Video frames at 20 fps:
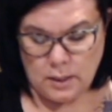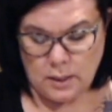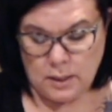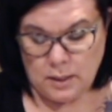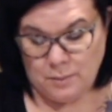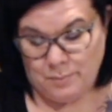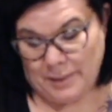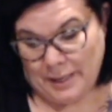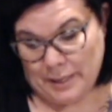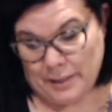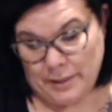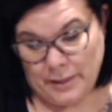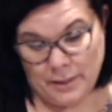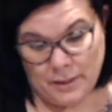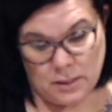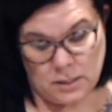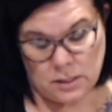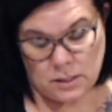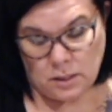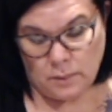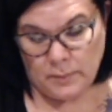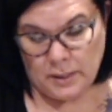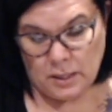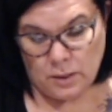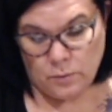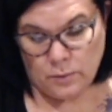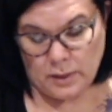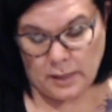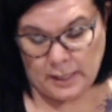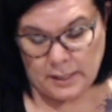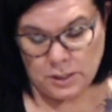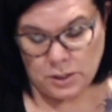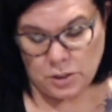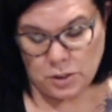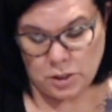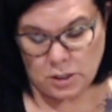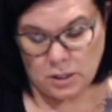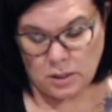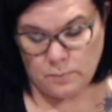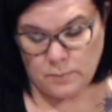um, ending this committed
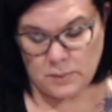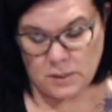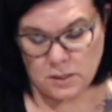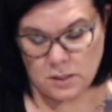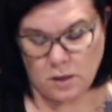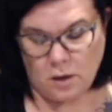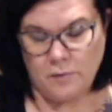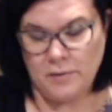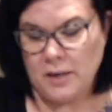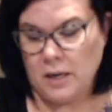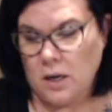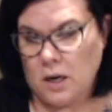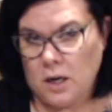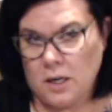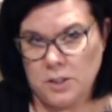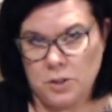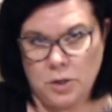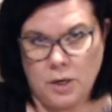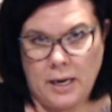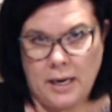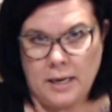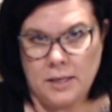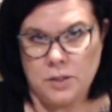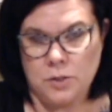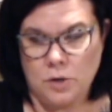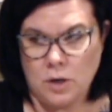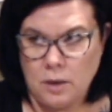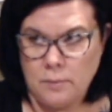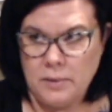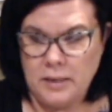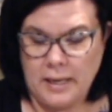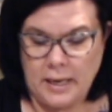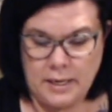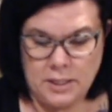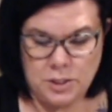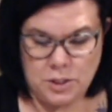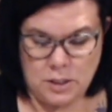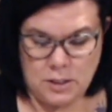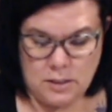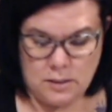relationship, dissolving contracts or
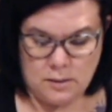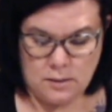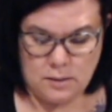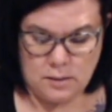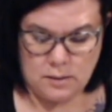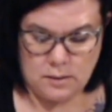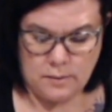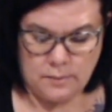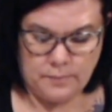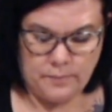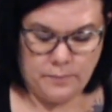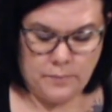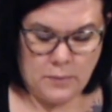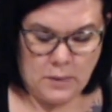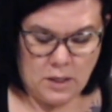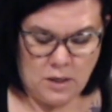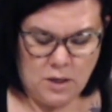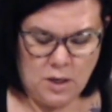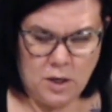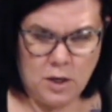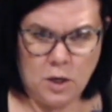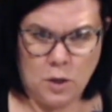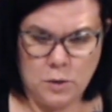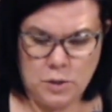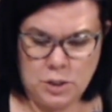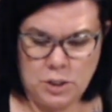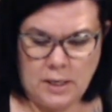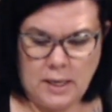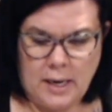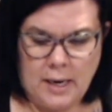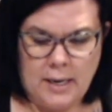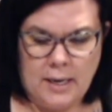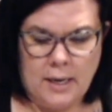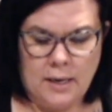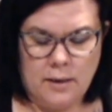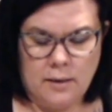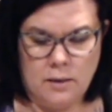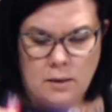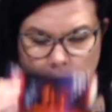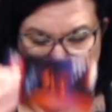obligations,
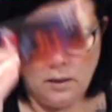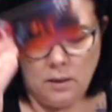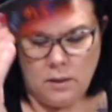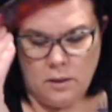negotiating.